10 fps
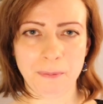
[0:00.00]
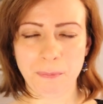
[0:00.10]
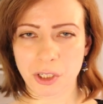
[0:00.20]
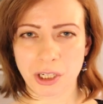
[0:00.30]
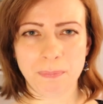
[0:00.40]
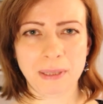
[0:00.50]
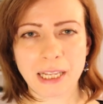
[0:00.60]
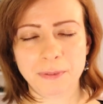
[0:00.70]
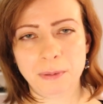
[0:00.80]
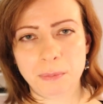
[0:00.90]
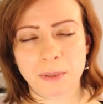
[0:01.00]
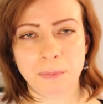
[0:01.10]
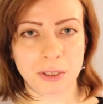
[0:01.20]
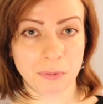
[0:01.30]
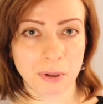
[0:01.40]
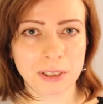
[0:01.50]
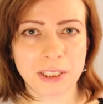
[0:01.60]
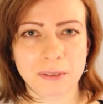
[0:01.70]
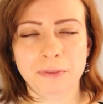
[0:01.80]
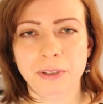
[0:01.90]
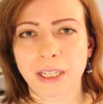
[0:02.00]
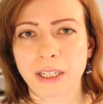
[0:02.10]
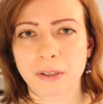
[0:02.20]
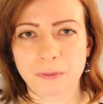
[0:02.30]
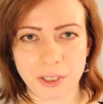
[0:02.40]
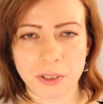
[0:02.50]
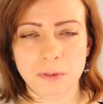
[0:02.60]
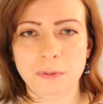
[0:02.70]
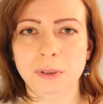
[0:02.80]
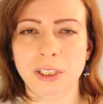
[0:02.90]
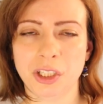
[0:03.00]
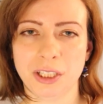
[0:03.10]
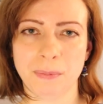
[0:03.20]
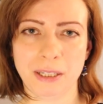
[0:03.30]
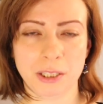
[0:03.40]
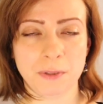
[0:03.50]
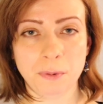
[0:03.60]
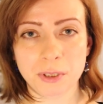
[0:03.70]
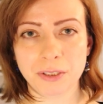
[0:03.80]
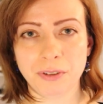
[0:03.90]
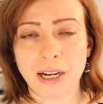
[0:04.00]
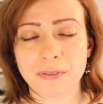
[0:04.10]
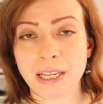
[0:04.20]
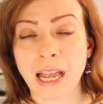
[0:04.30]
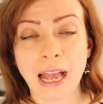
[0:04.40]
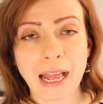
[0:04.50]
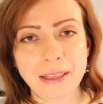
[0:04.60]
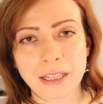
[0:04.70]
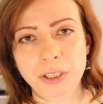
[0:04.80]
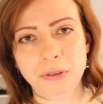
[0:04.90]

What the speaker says: which are platforms with royalty-free video footage as well as photographs, and then